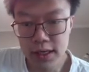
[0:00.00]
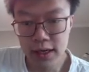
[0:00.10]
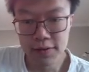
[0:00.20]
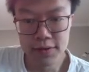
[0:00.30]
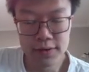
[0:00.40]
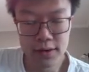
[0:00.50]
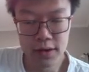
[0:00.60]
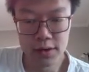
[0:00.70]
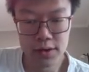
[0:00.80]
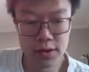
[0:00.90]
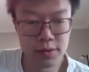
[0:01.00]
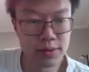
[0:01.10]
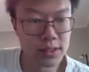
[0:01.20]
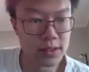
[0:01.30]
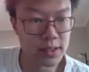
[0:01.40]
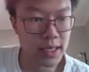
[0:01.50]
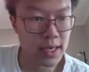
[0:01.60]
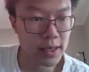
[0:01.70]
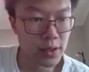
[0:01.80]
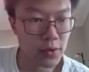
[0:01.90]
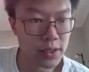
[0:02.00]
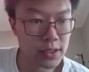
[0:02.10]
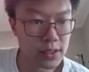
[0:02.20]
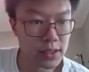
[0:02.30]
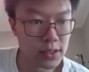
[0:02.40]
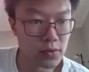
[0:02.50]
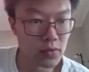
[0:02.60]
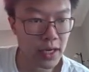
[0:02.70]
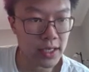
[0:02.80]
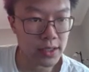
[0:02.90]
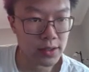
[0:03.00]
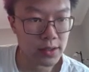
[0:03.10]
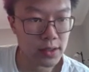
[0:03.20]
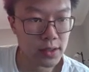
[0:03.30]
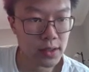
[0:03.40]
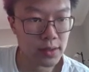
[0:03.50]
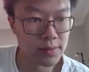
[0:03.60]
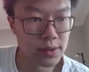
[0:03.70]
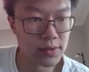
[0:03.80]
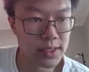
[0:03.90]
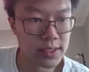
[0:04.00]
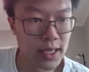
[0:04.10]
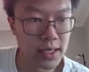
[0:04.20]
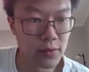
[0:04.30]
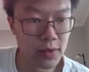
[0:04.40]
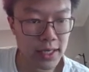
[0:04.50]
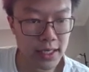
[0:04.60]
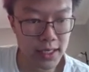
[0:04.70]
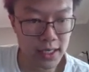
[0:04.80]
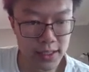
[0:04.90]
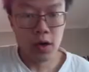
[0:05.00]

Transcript: of our current position of K and knowing it's in this range between 10 and 189.